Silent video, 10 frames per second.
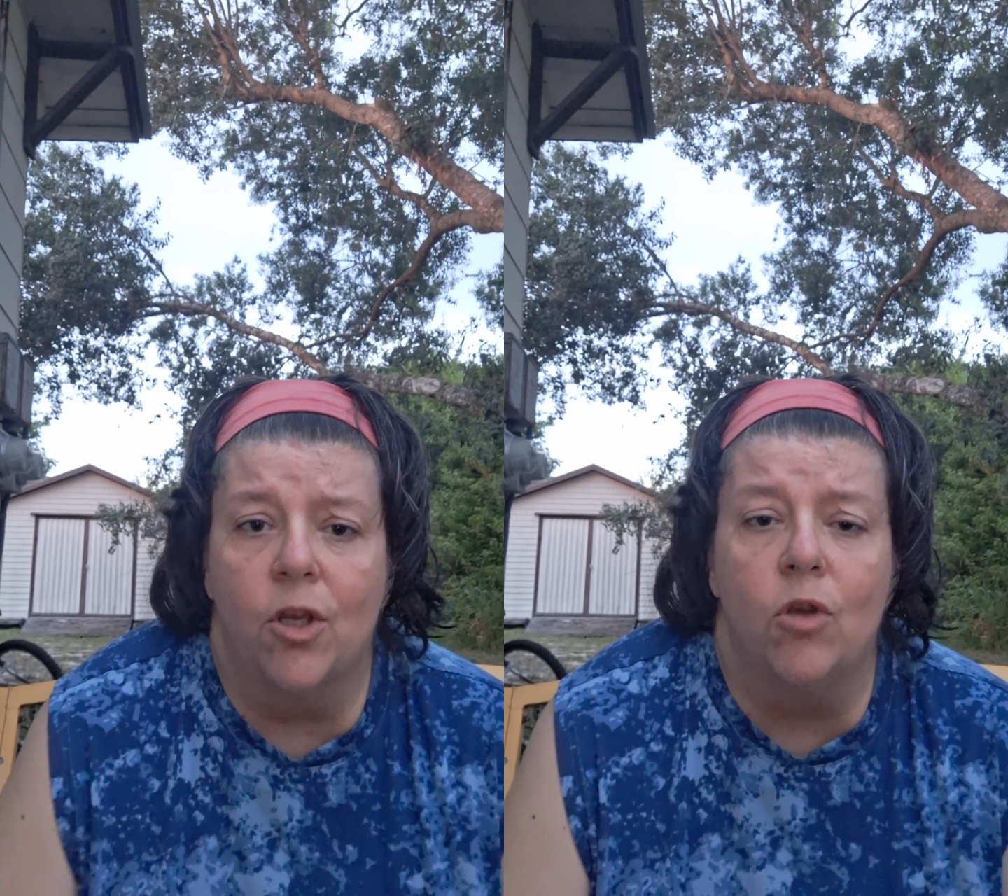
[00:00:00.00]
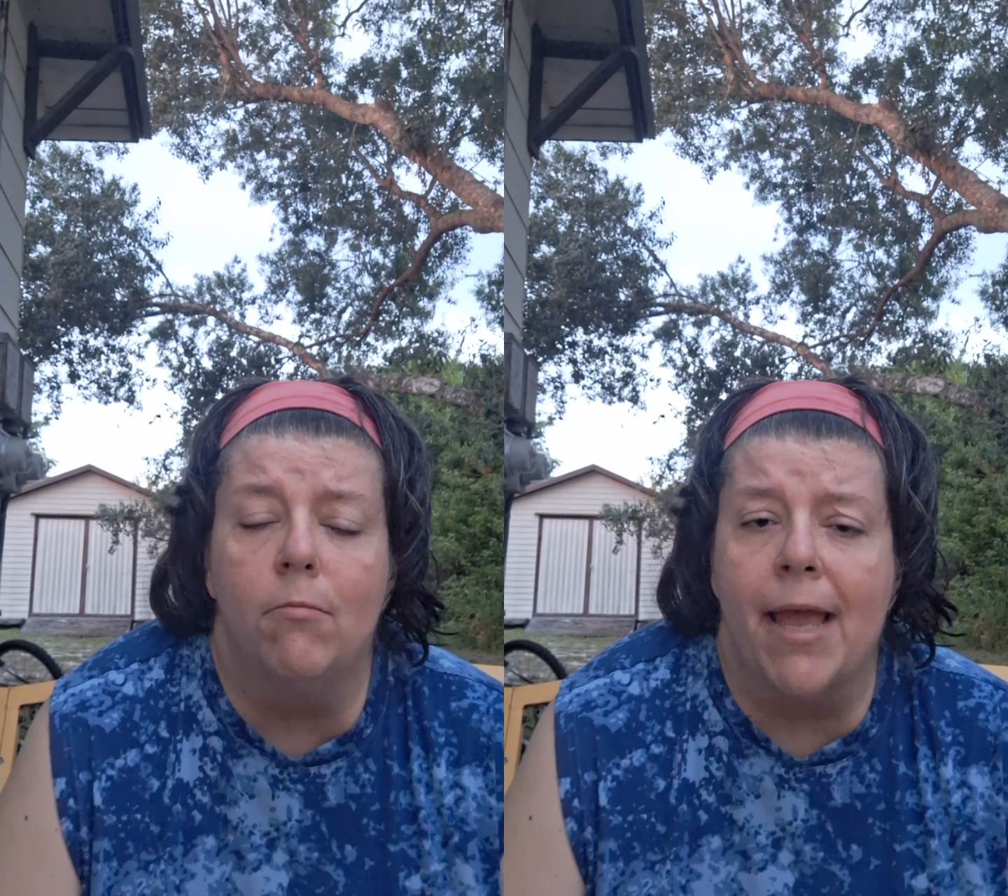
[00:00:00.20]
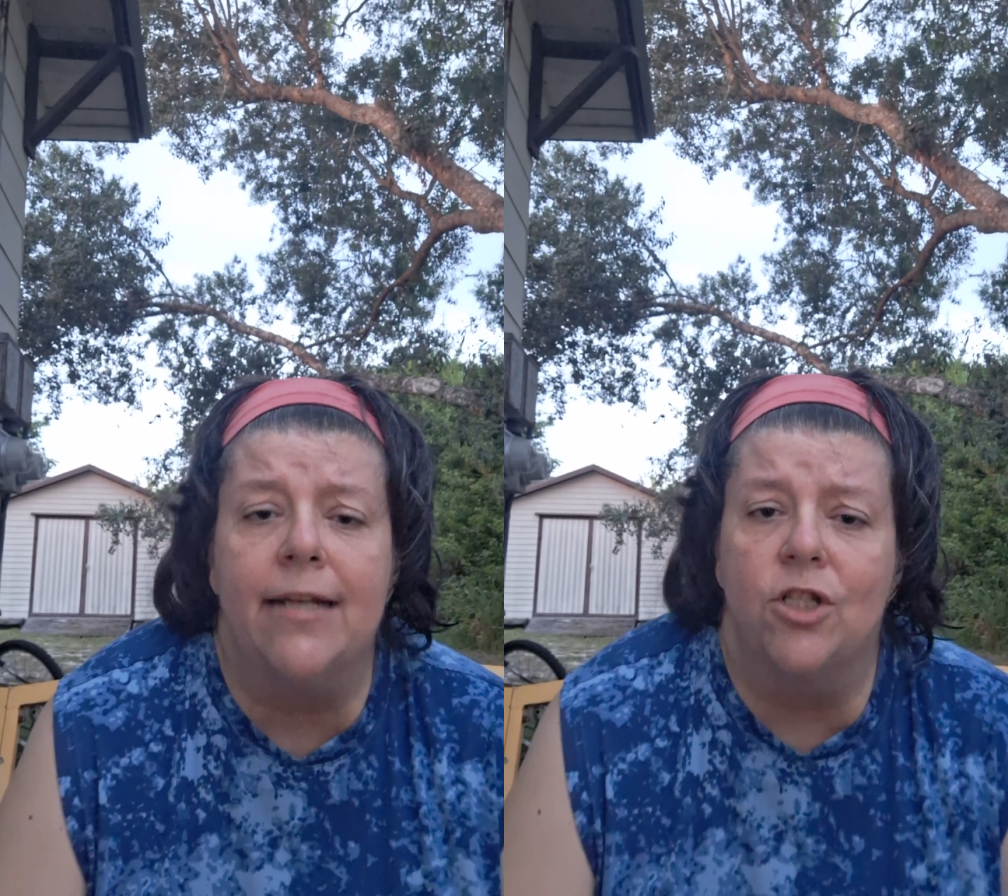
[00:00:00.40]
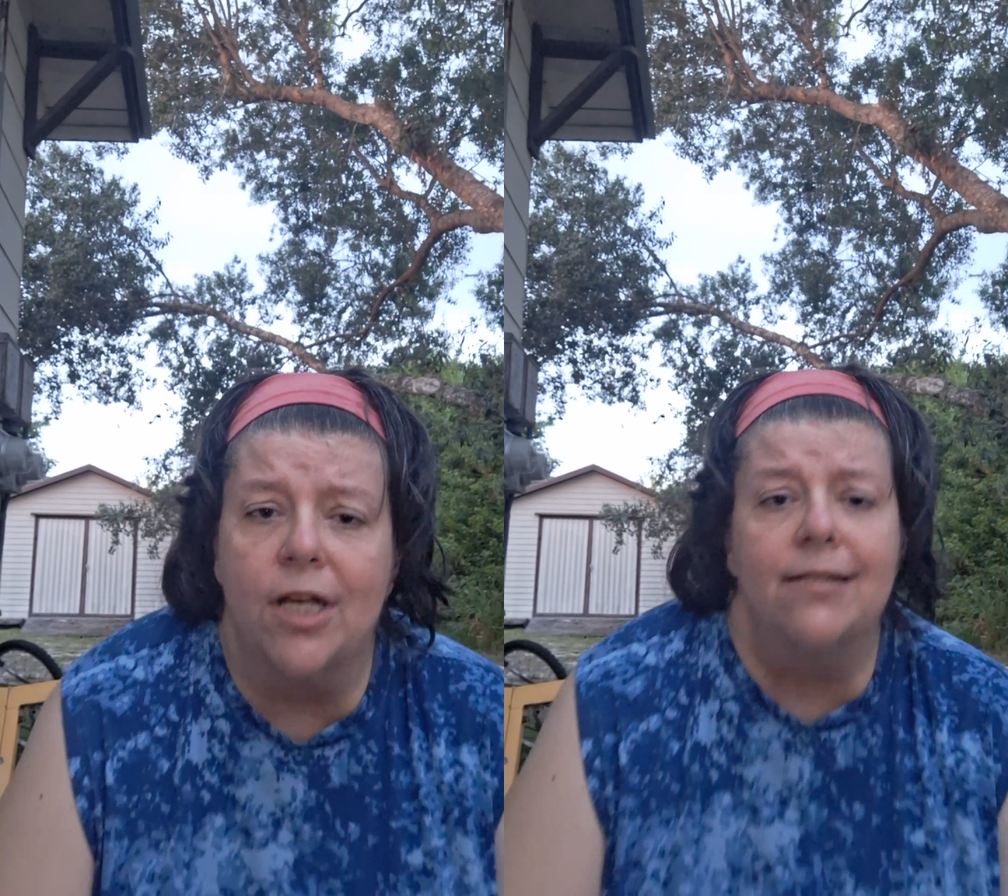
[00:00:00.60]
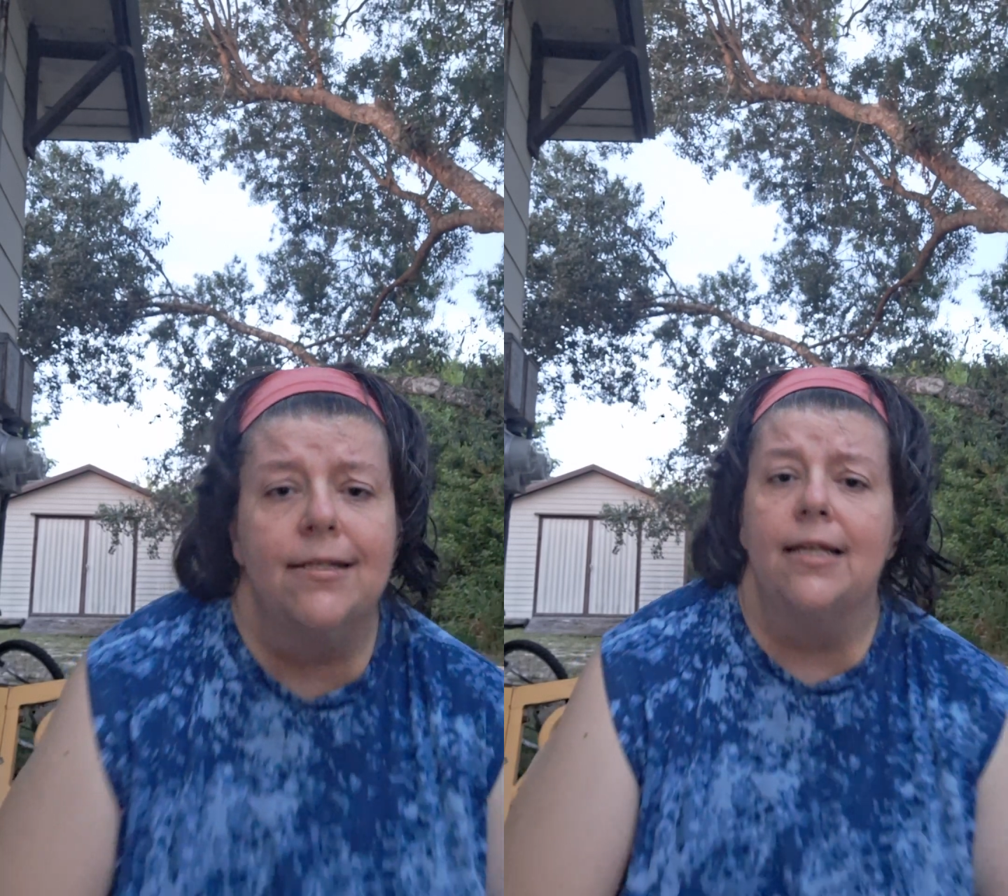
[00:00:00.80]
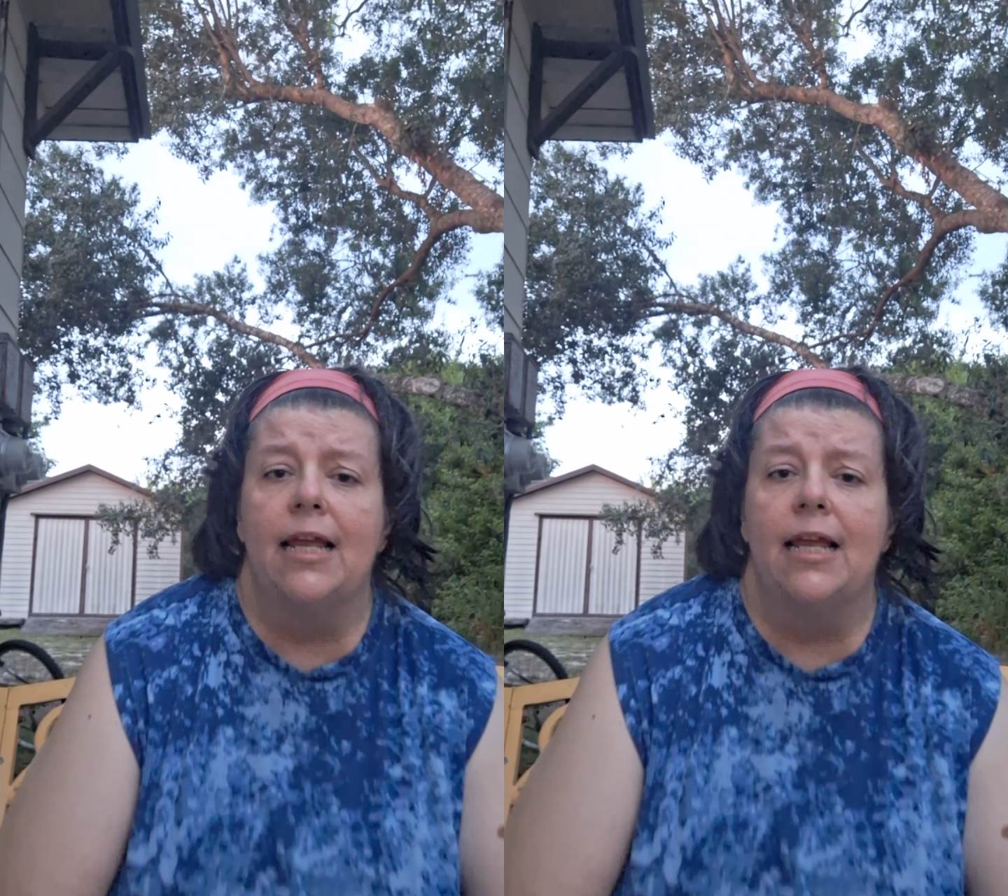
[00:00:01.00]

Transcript: You may just need,